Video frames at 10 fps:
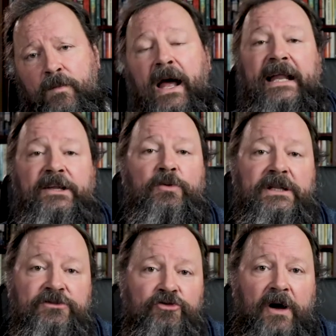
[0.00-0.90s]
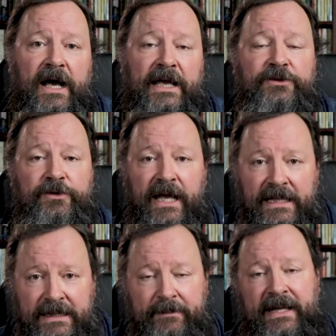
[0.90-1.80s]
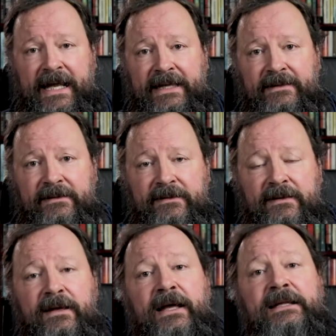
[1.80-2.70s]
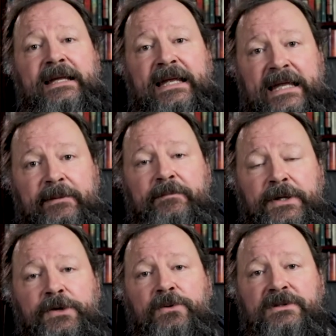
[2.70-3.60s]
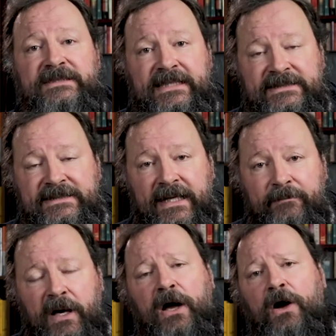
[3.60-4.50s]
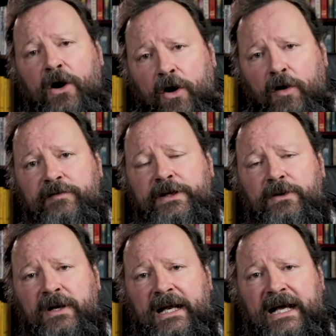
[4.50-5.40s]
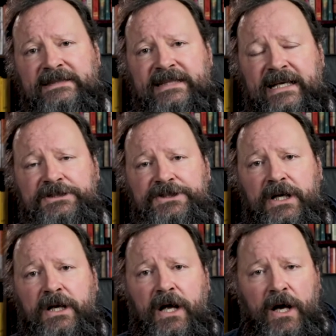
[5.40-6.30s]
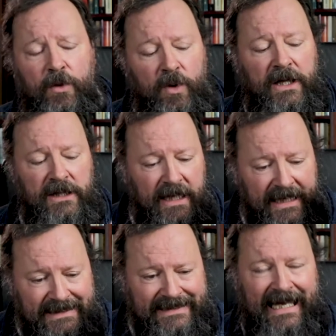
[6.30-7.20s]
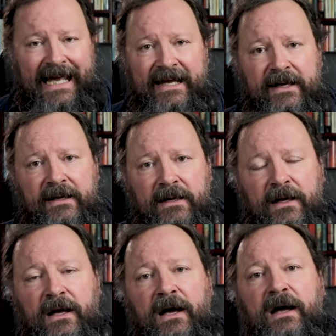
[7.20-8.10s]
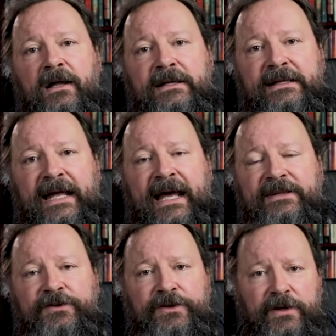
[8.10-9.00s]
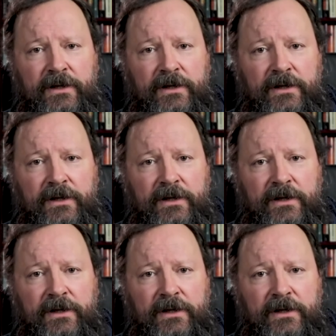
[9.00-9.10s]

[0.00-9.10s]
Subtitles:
and it will try to eliminate it. The immune system of the organization will attack that